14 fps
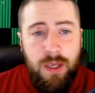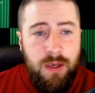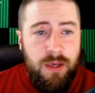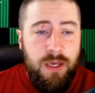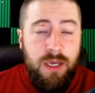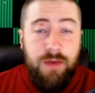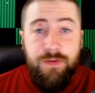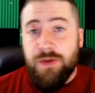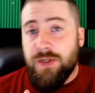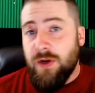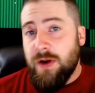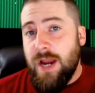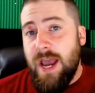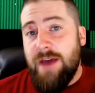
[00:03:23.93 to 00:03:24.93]
If you
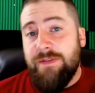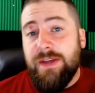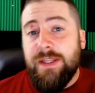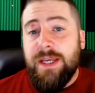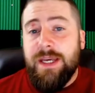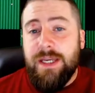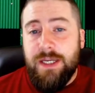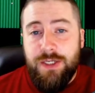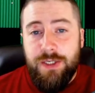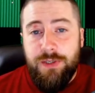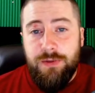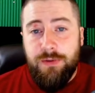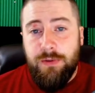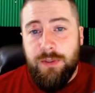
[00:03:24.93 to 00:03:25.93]
start having that
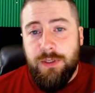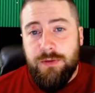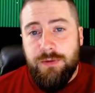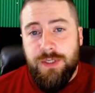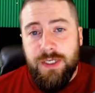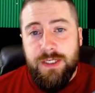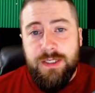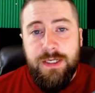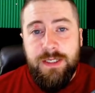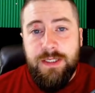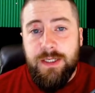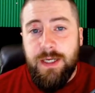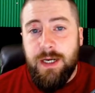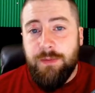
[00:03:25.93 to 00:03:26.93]
issue, you just need
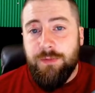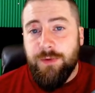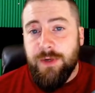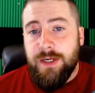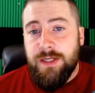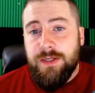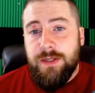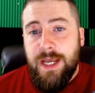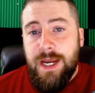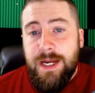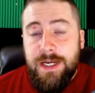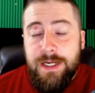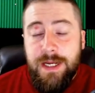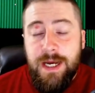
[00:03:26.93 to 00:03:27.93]
to upgrade to the
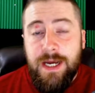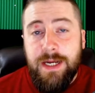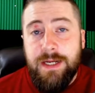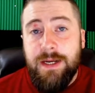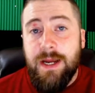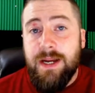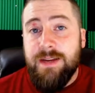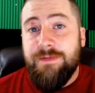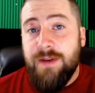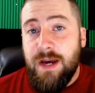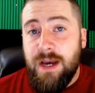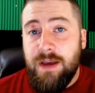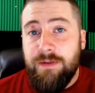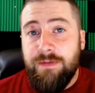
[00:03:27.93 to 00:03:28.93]

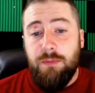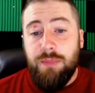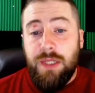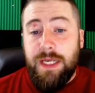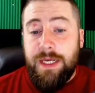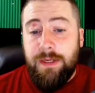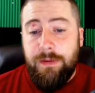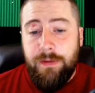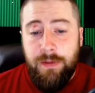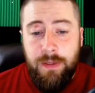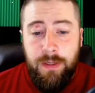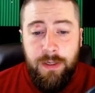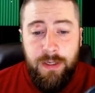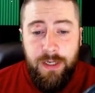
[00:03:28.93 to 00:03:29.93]
8995 plan,
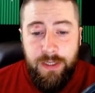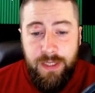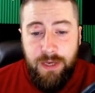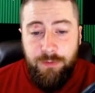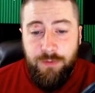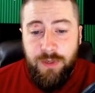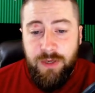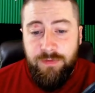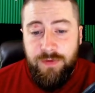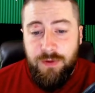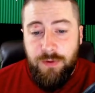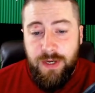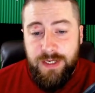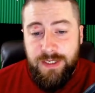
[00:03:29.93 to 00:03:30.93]
and that will give
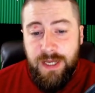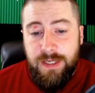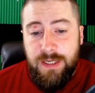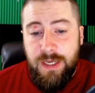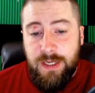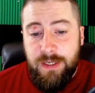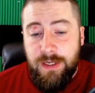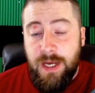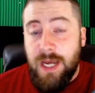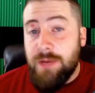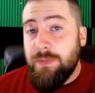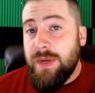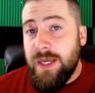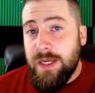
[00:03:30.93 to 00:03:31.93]
you a dedicated
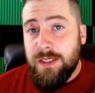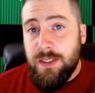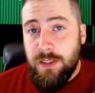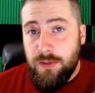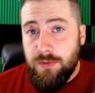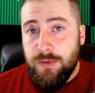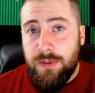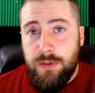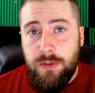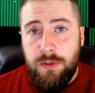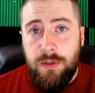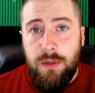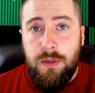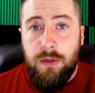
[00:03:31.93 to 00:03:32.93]
IP to use.
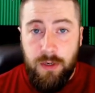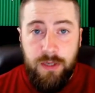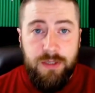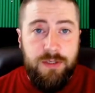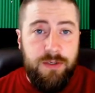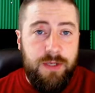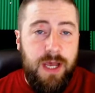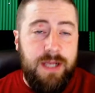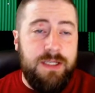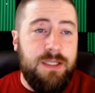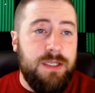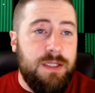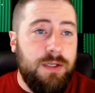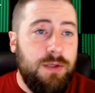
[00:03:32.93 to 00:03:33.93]
All right, so that's
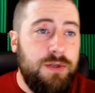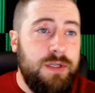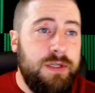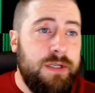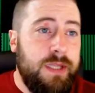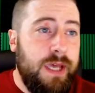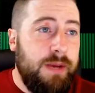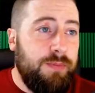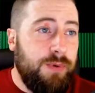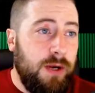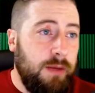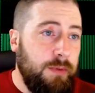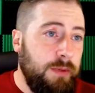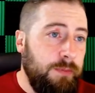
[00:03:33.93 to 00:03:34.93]
the solution to that
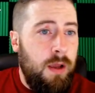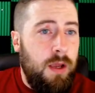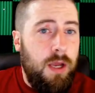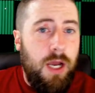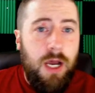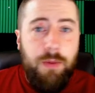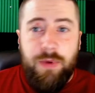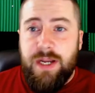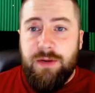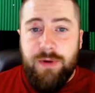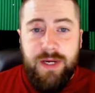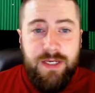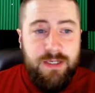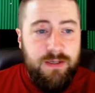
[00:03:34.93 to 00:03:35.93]
problem. Uh, but
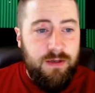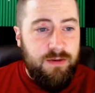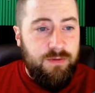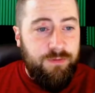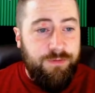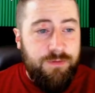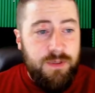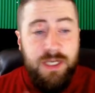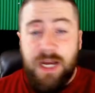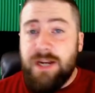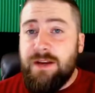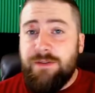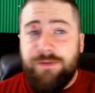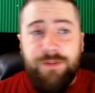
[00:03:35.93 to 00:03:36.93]
anyways,
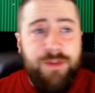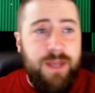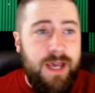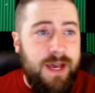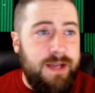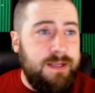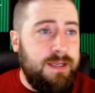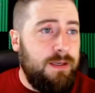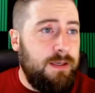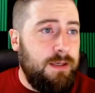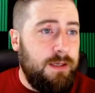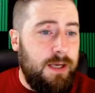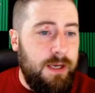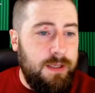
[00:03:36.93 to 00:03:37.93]
sign up for that
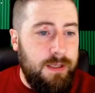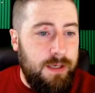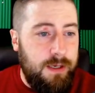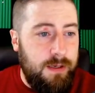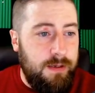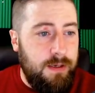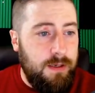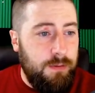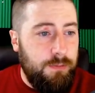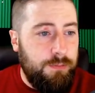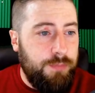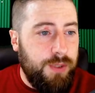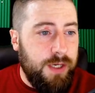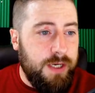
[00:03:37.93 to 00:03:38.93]
and then
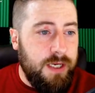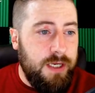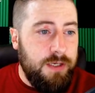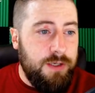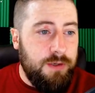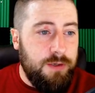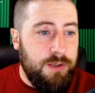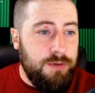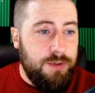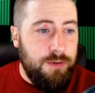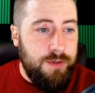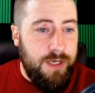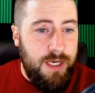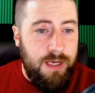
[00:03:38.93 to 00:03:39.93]
plug in your
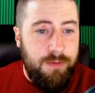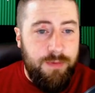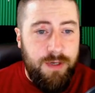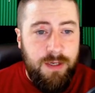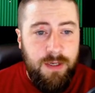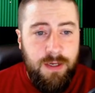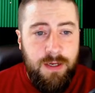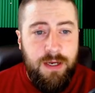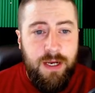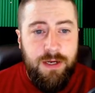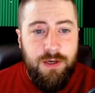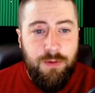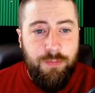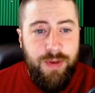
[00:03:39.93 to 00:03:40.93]
username
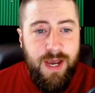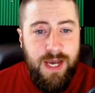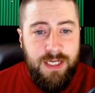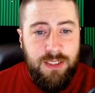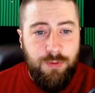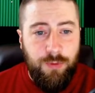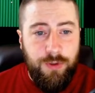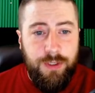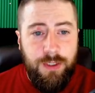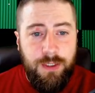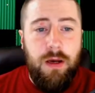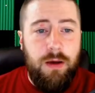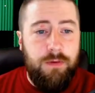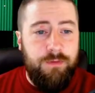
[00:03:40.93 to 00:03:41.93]
and your password
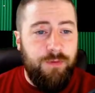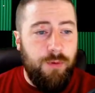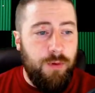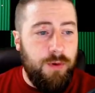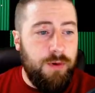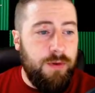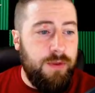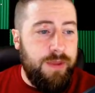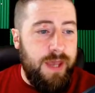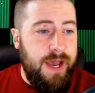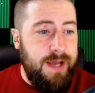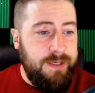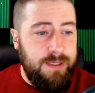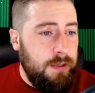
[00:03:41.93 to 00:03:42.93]
for
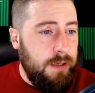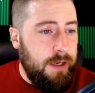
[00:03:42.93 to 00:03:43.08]
that.